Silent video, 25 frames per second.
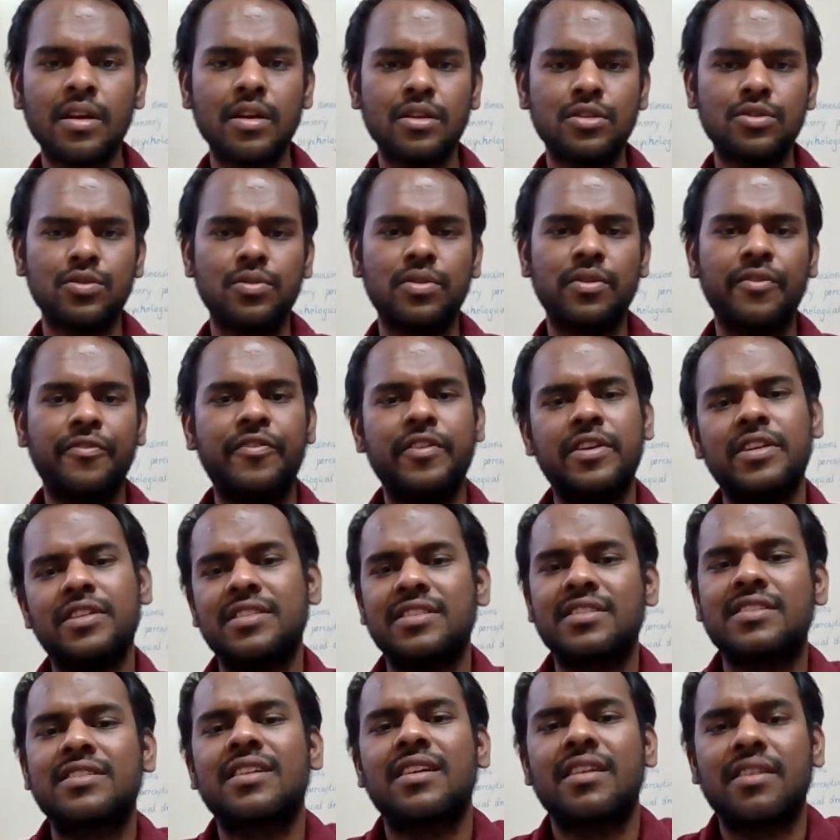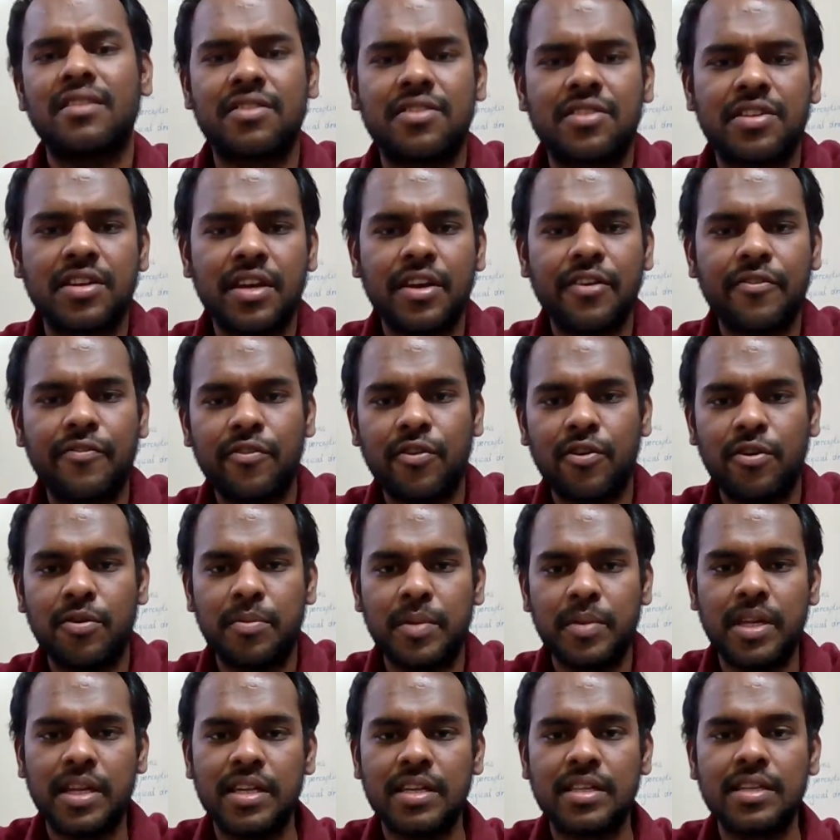So the first 3-4
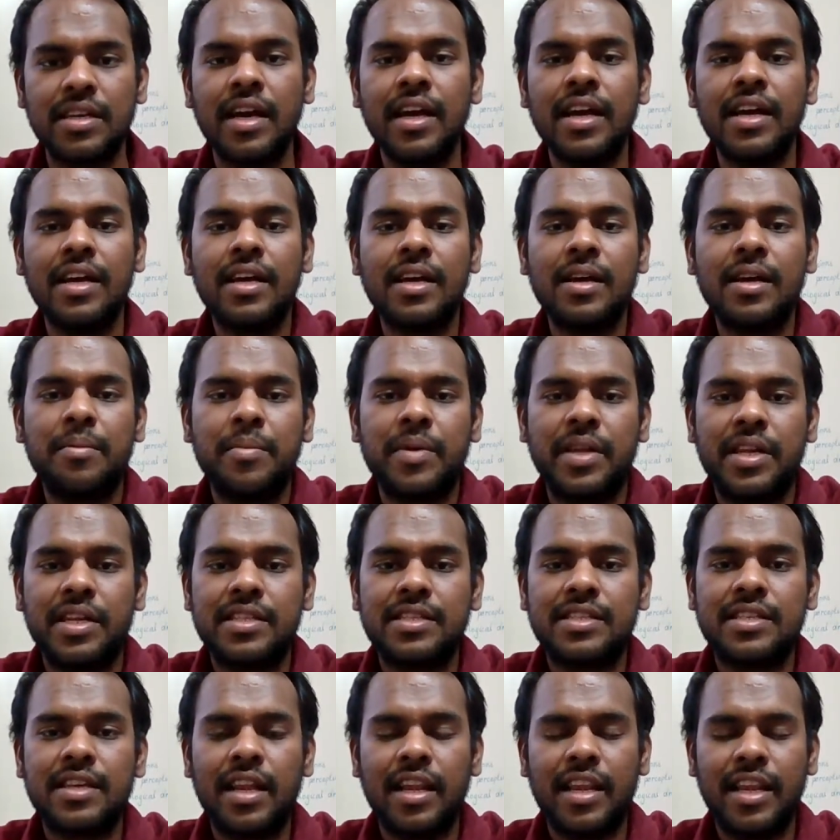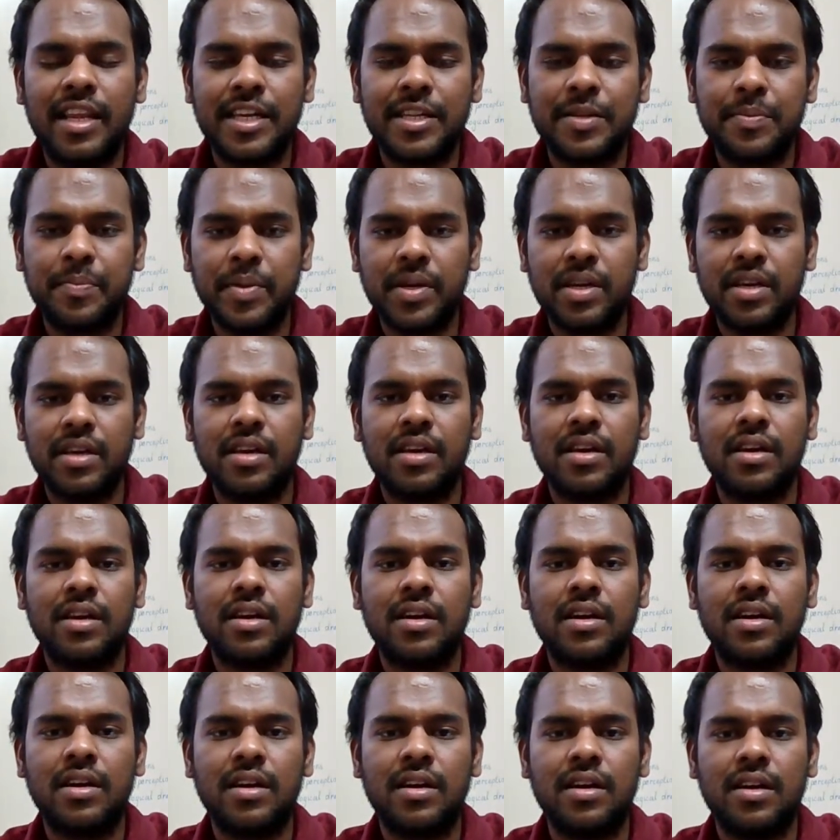minutes, let me
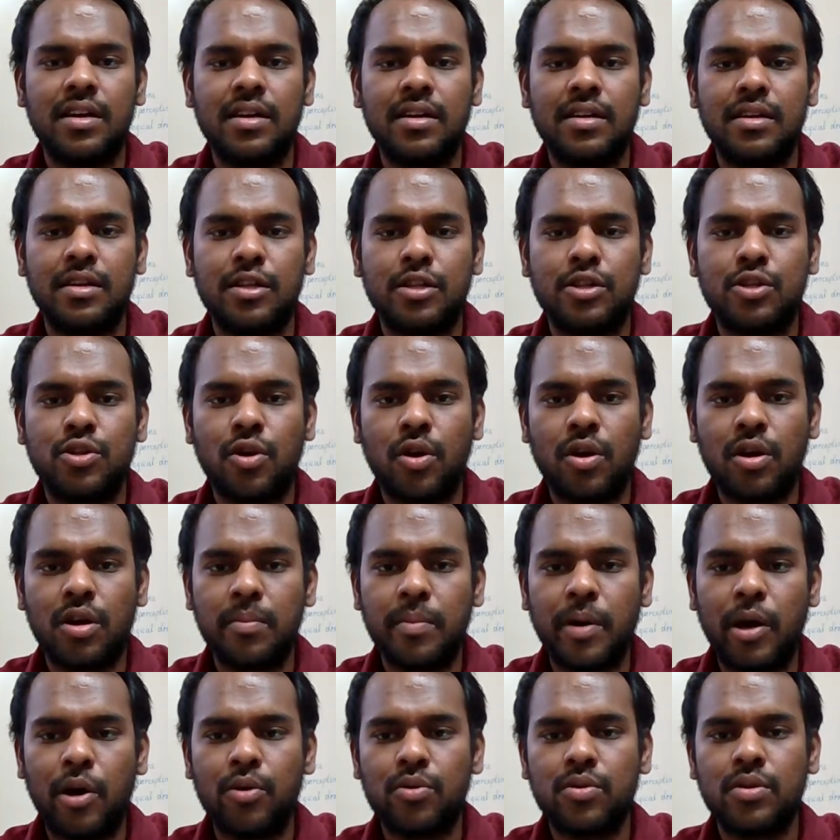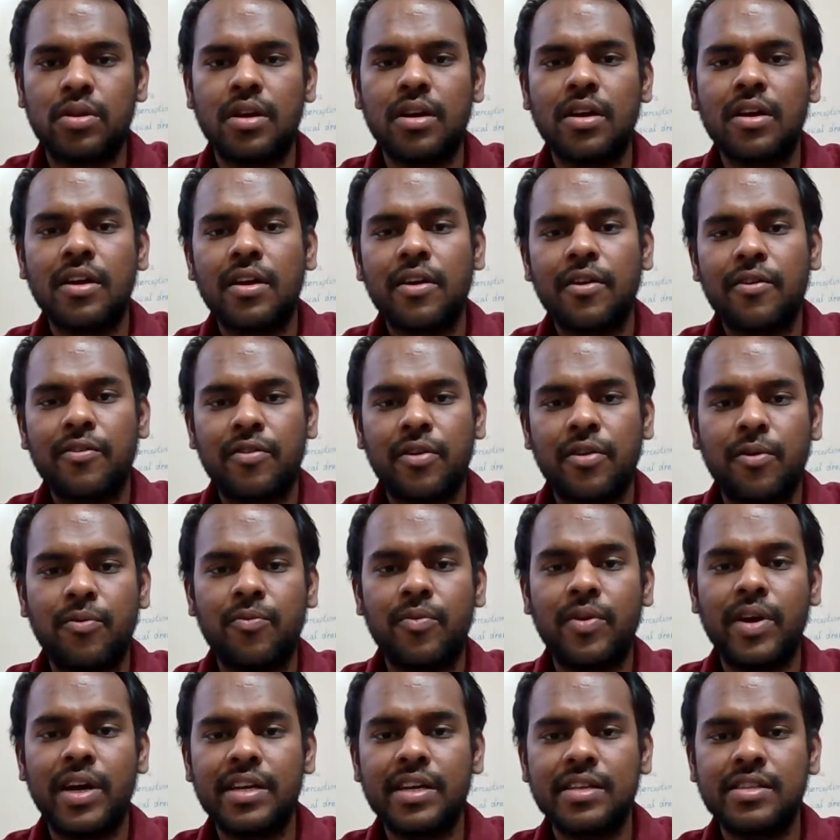talk about from
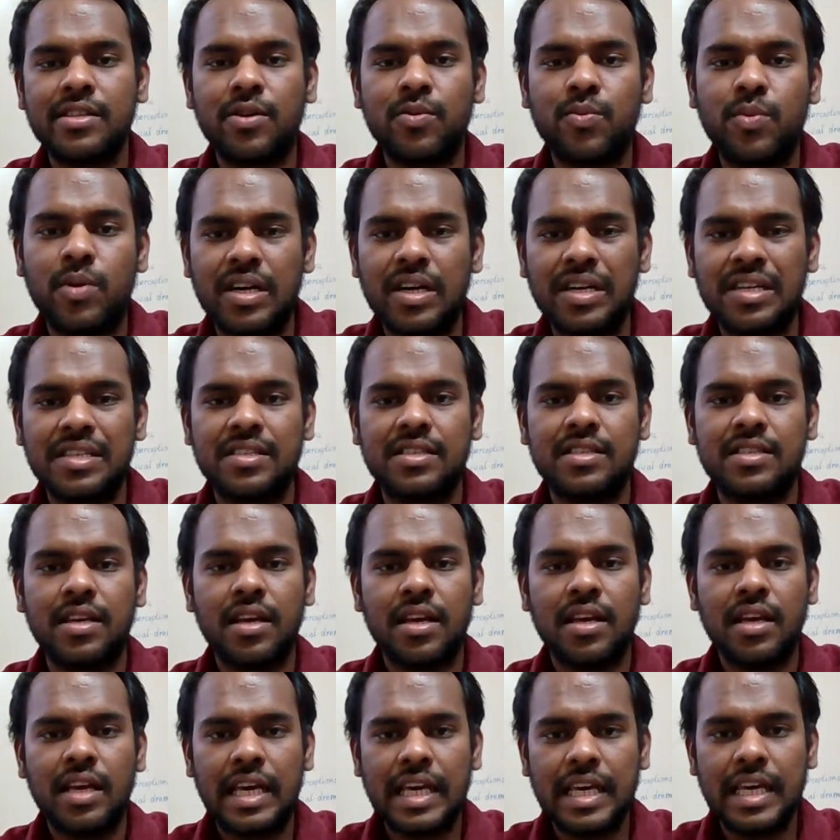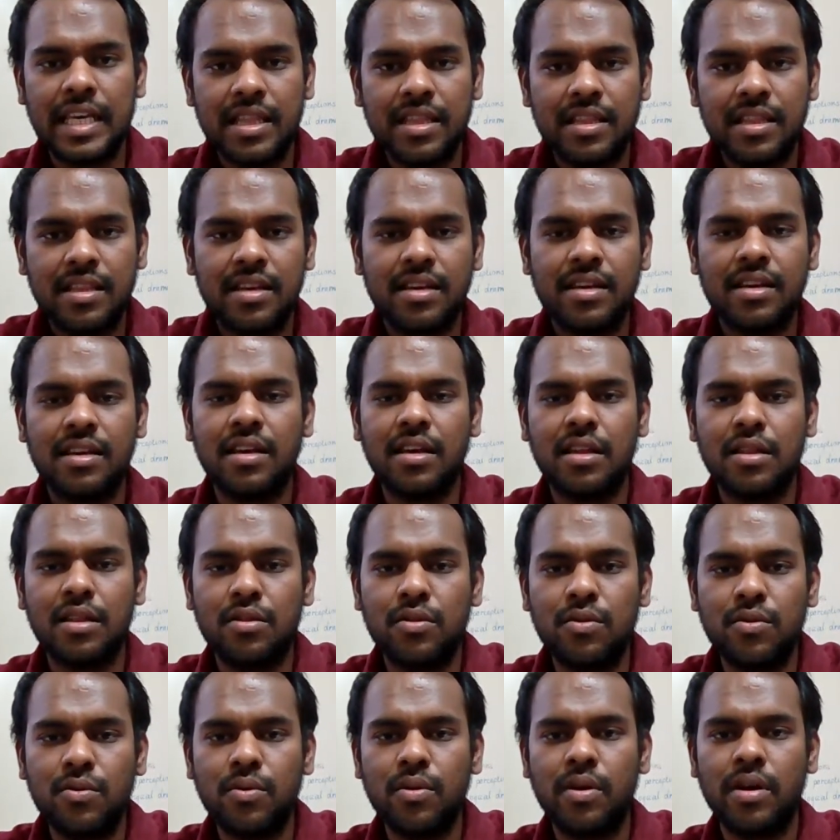where the words Hindi,
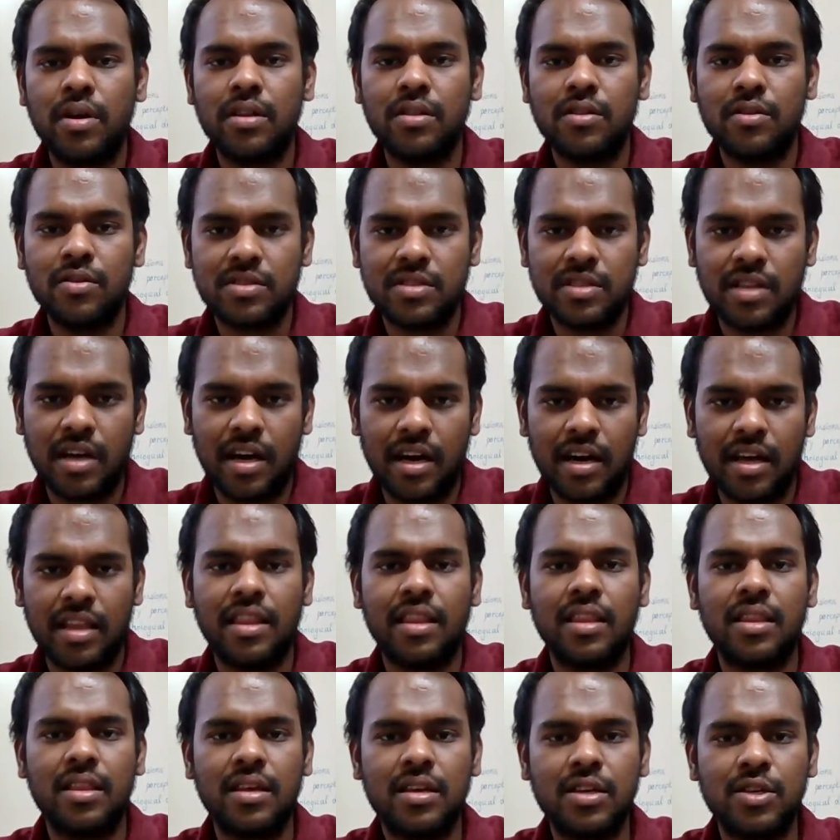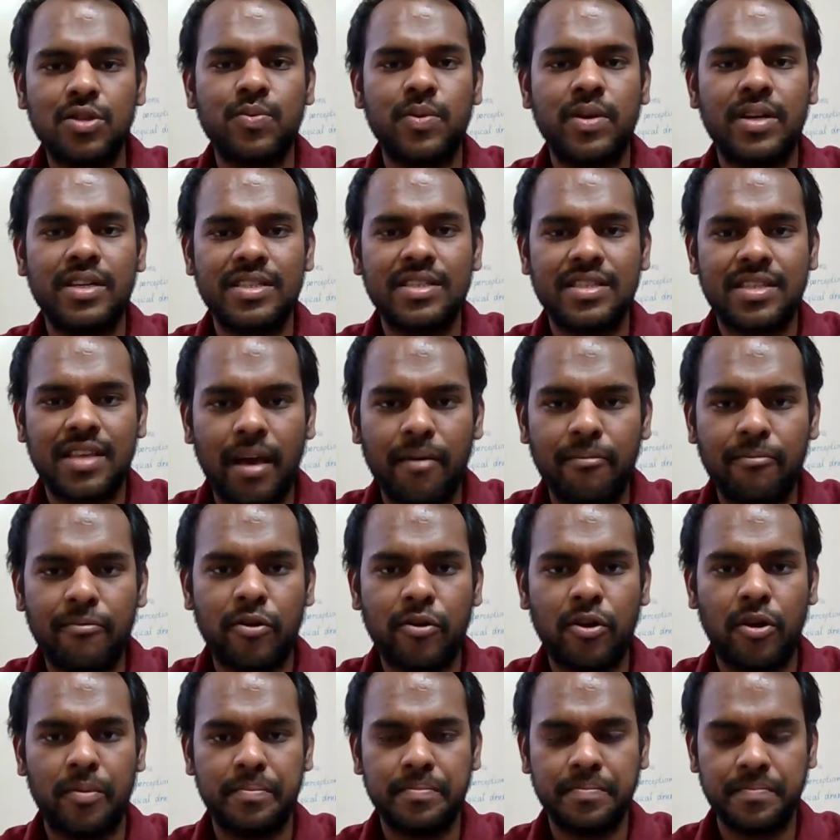Hindu, Hindustan, these words came
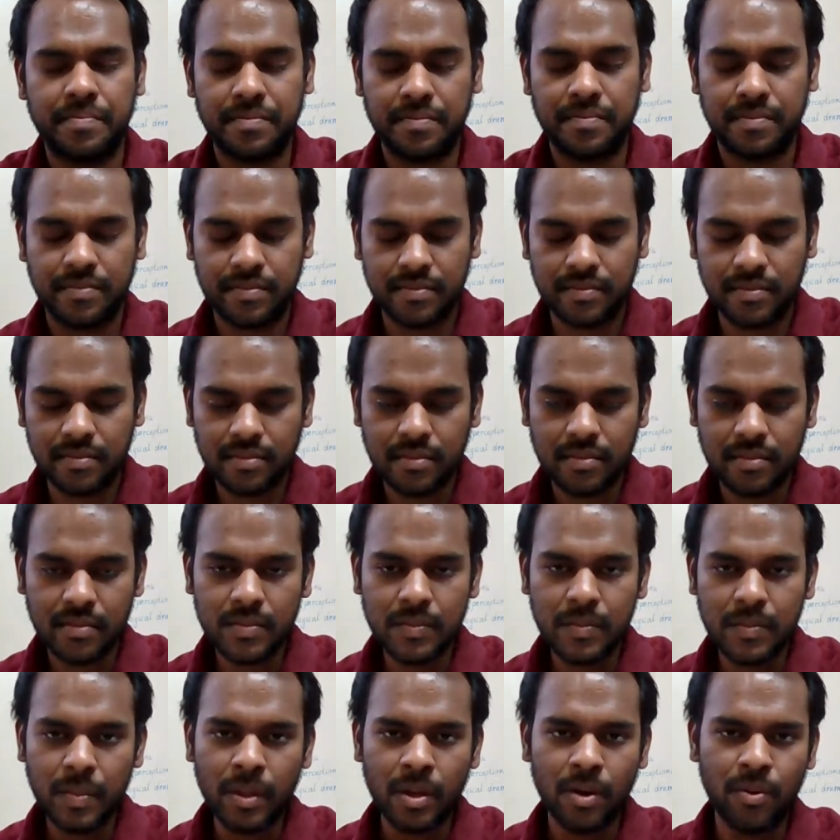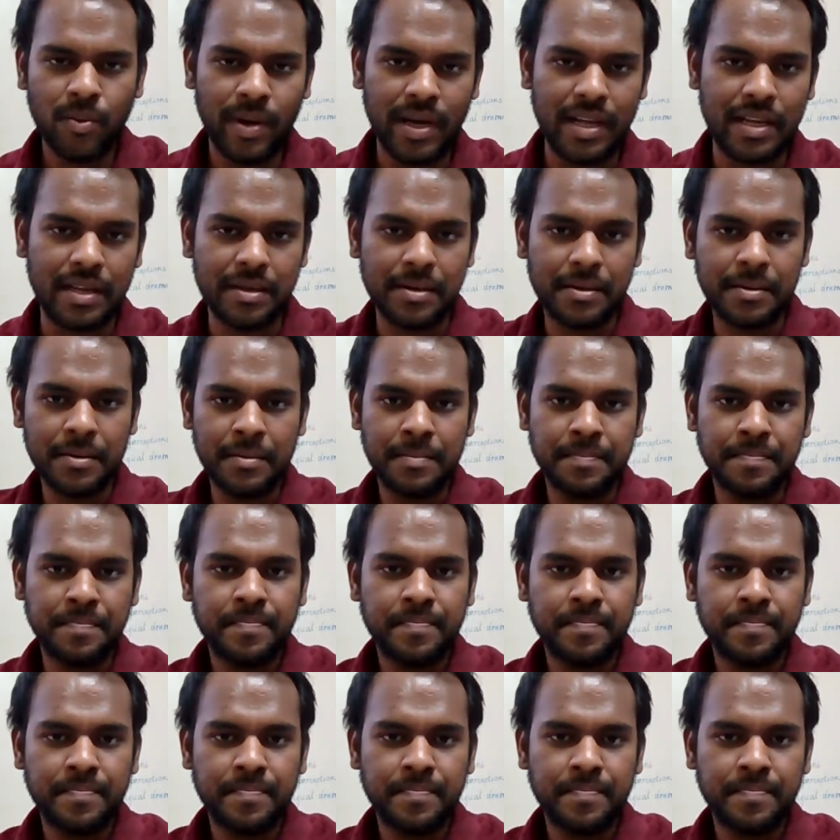from. Well,